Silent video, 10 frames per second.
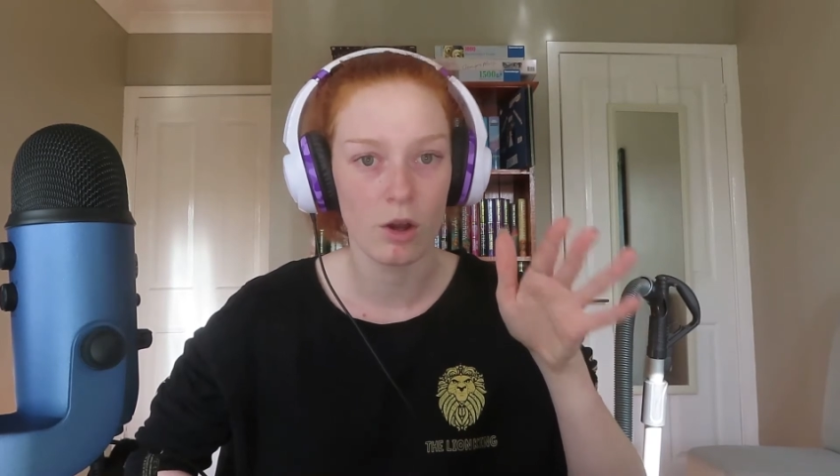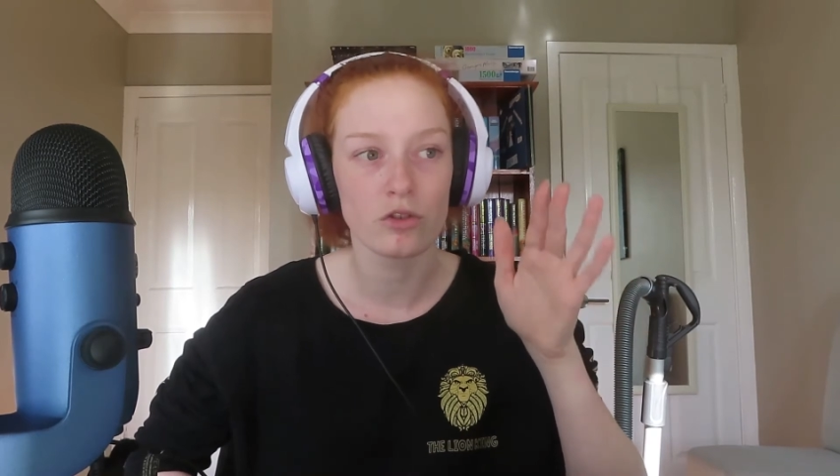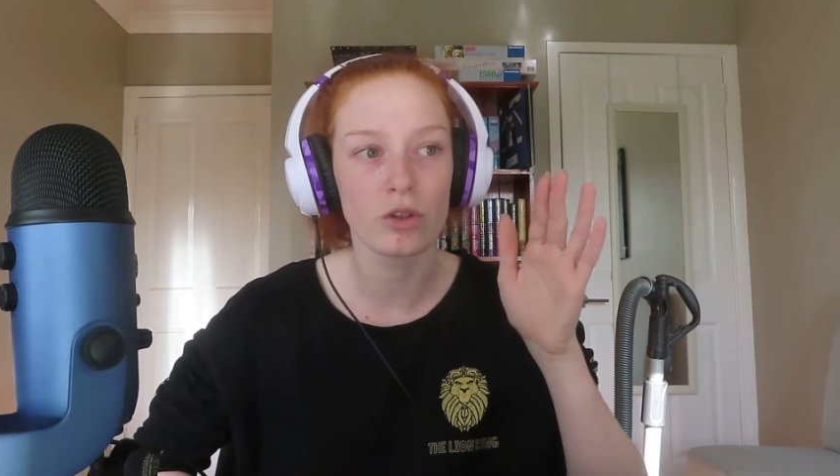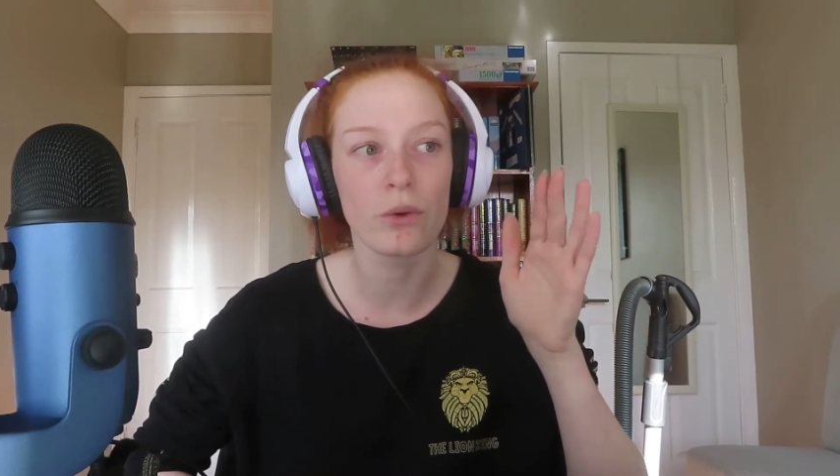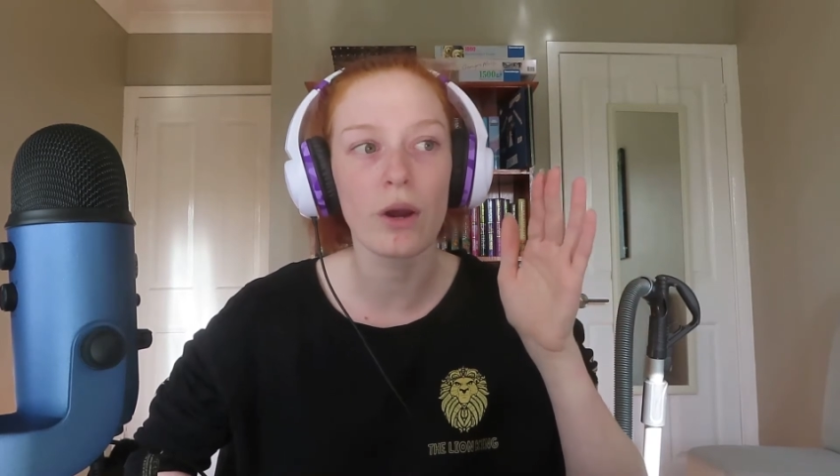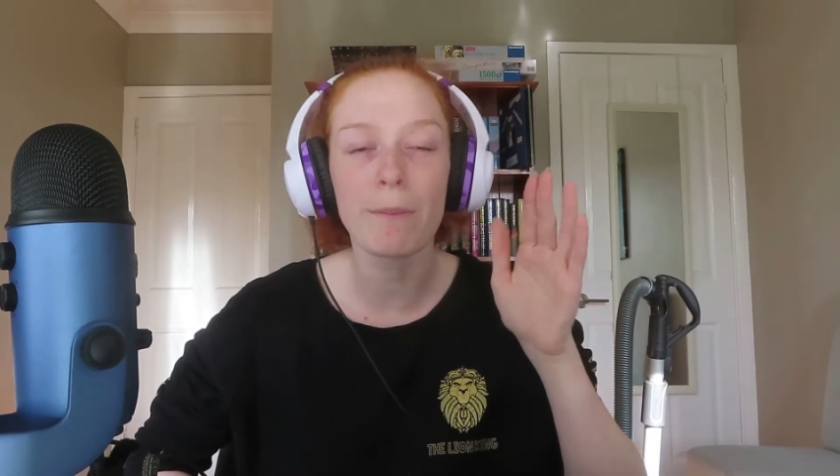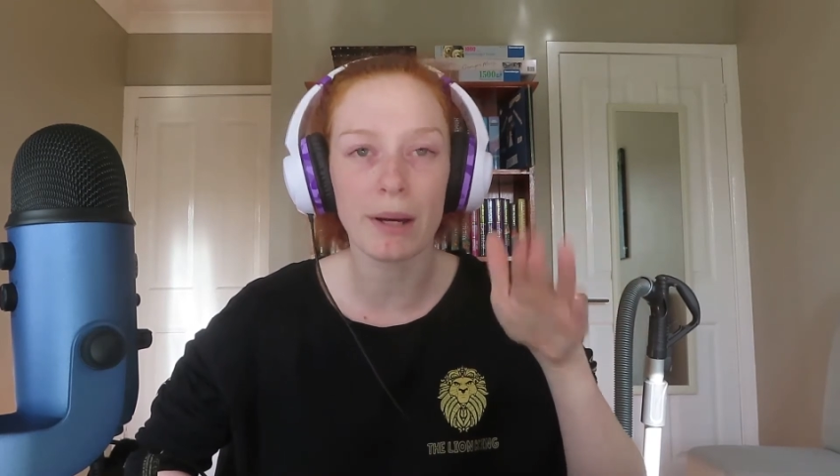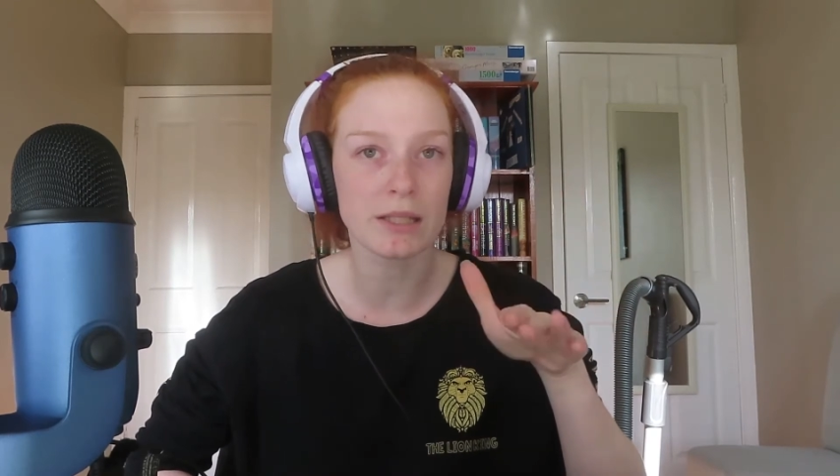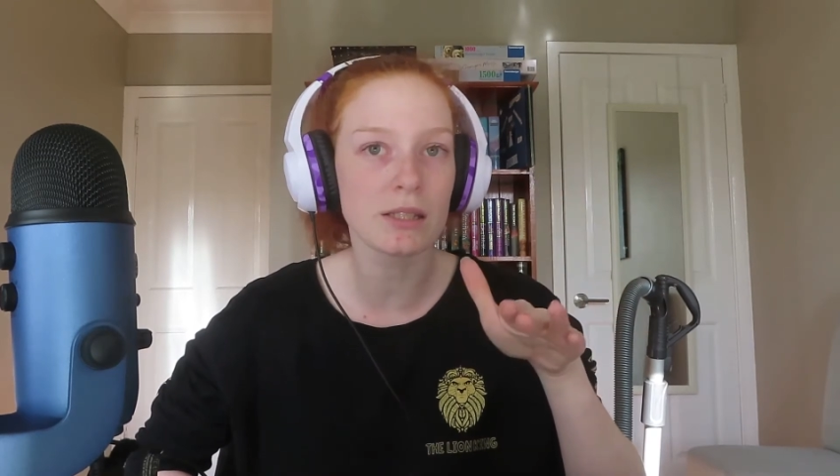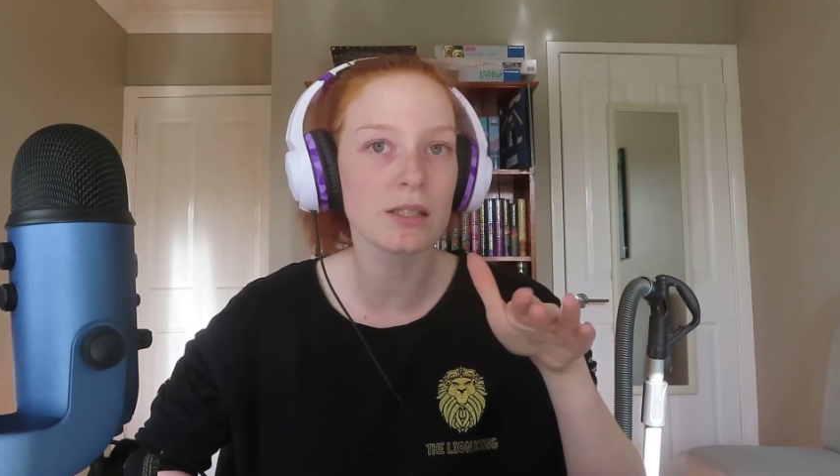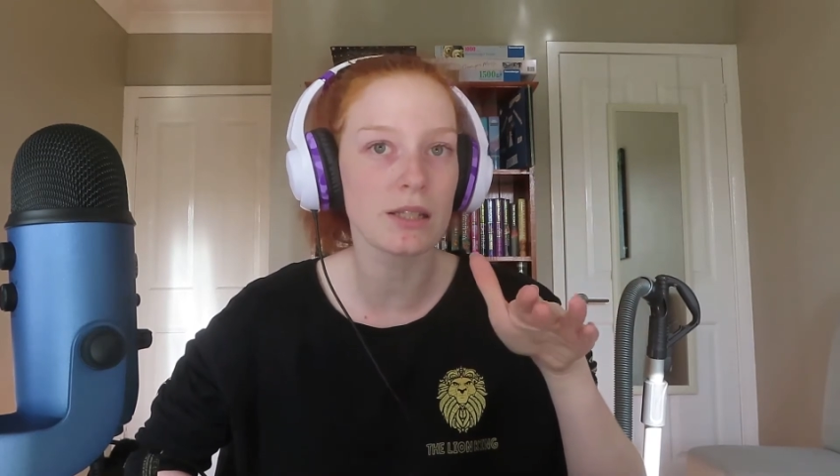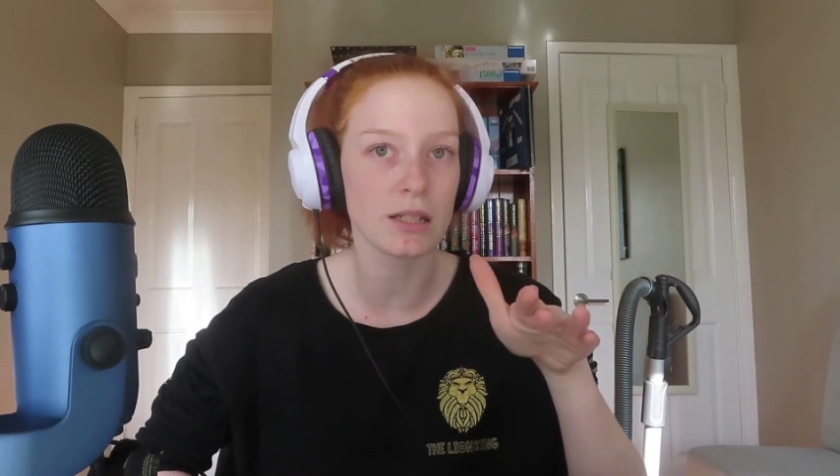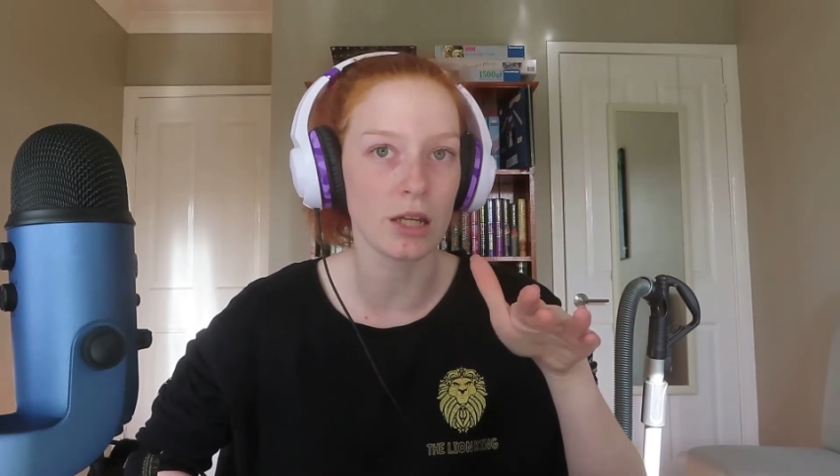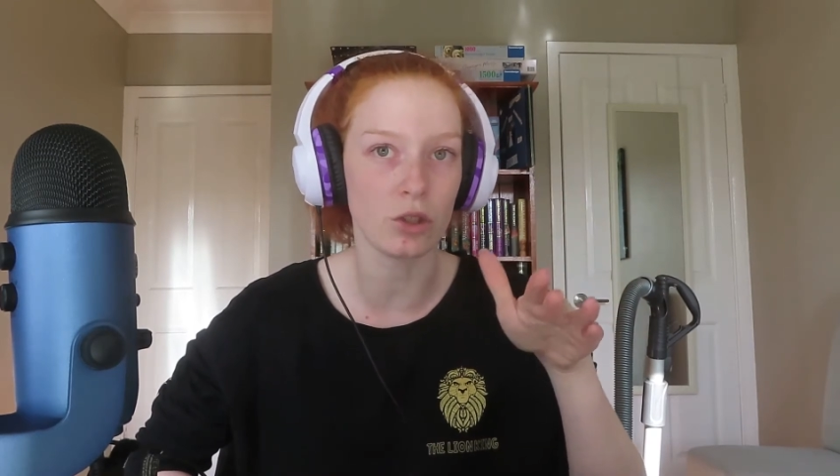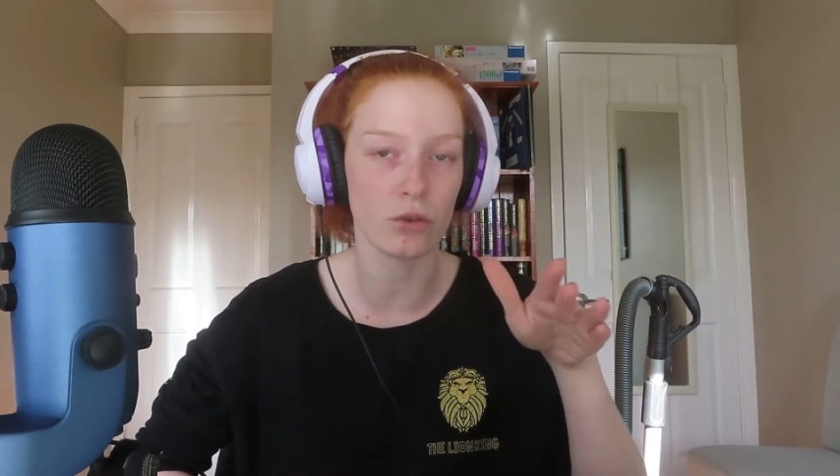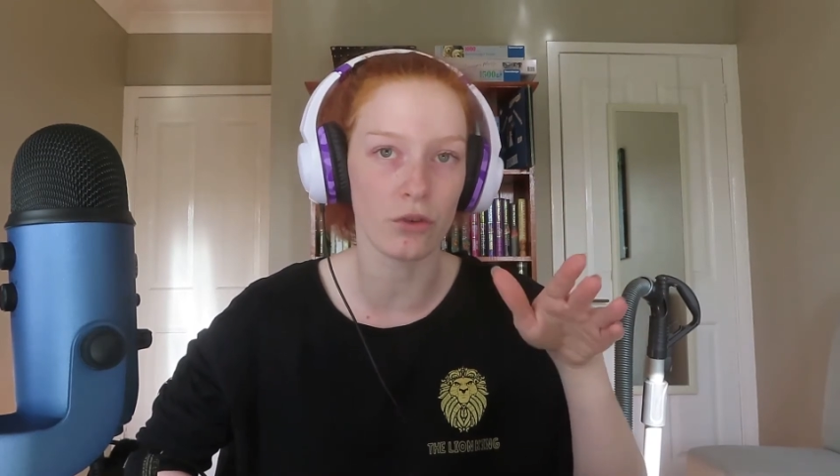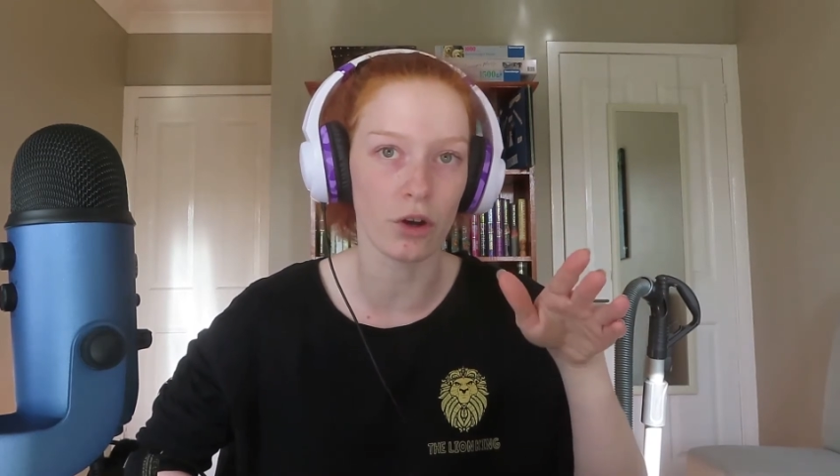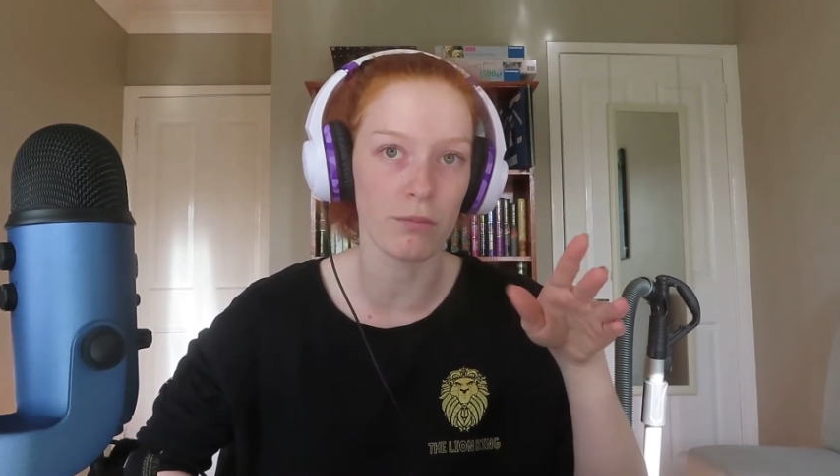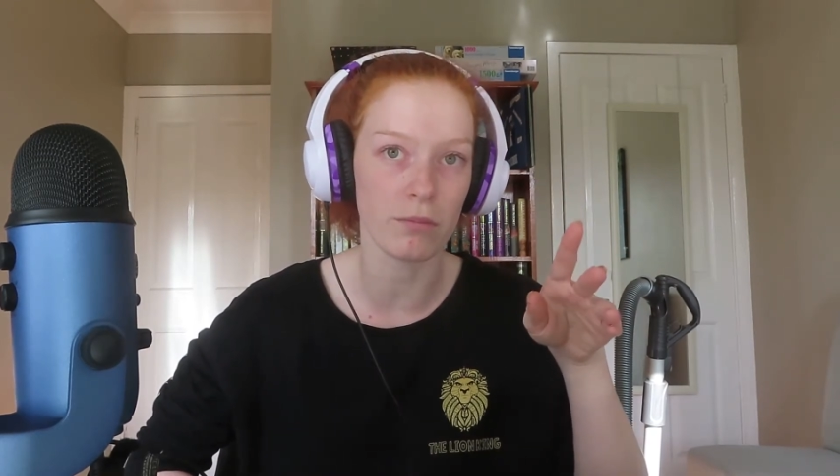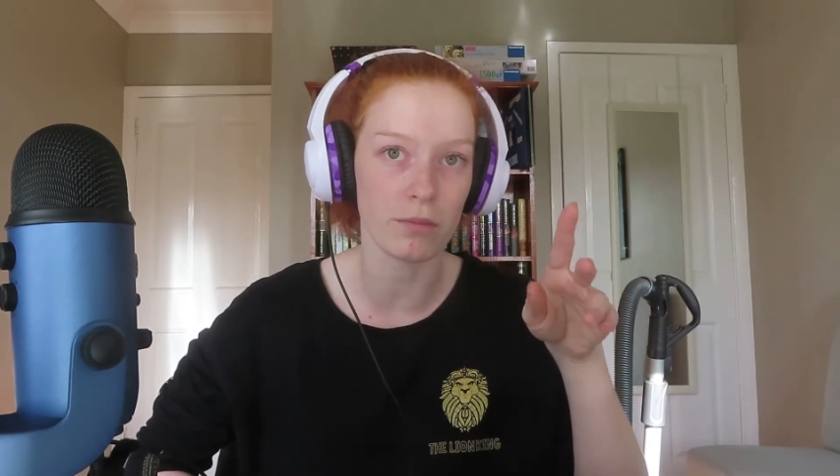So there are buses that take you
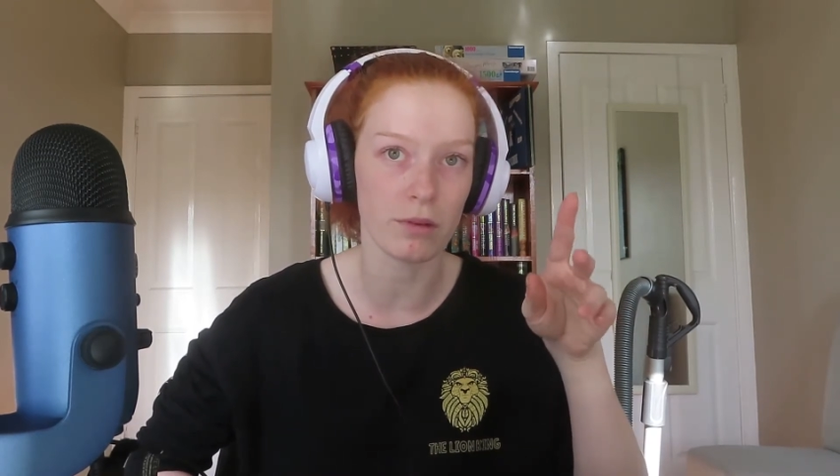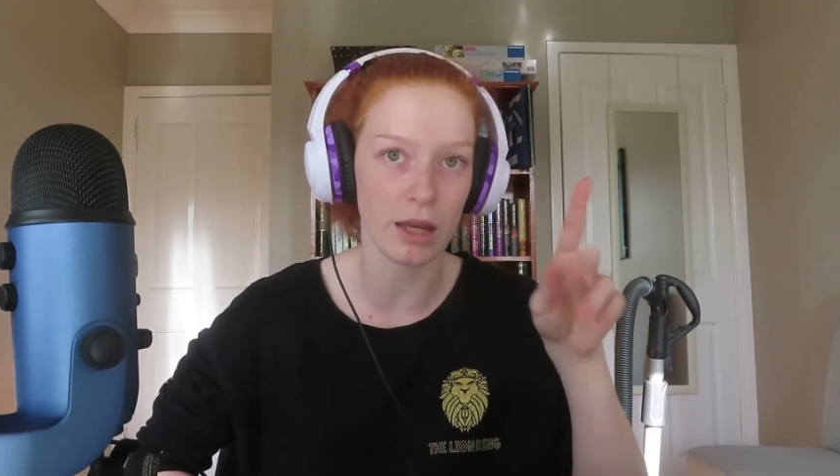from